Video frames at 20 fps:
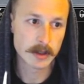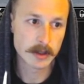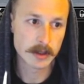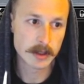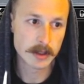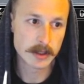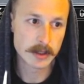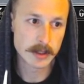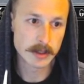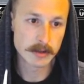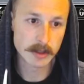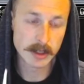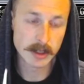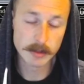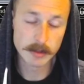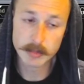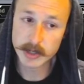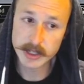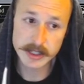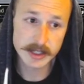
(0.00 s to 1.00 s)
This is looking
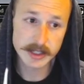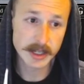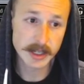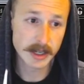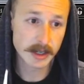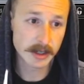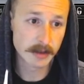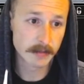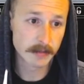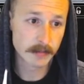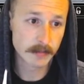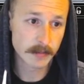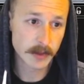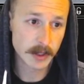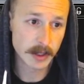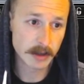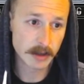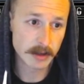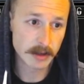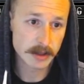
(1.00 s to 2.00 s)
pretty sick. And
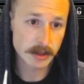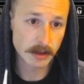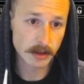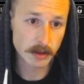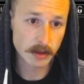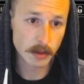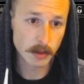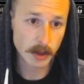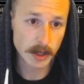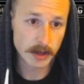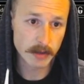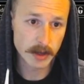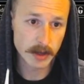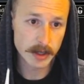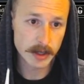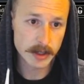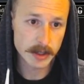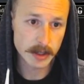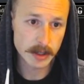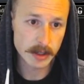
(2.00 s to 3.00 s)
then let's go Korean
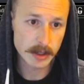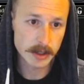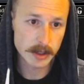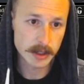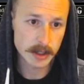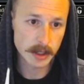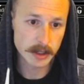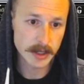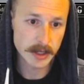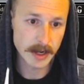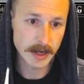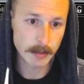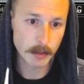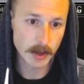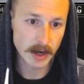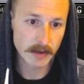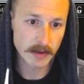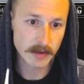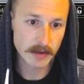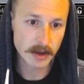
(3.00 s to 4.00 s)
Ranger, just untap
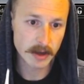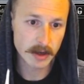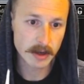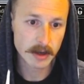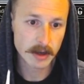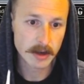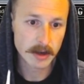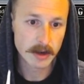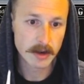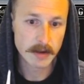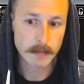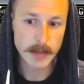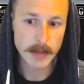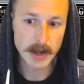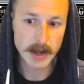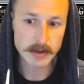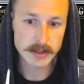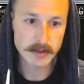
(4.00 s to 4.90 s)
whatever, bounce a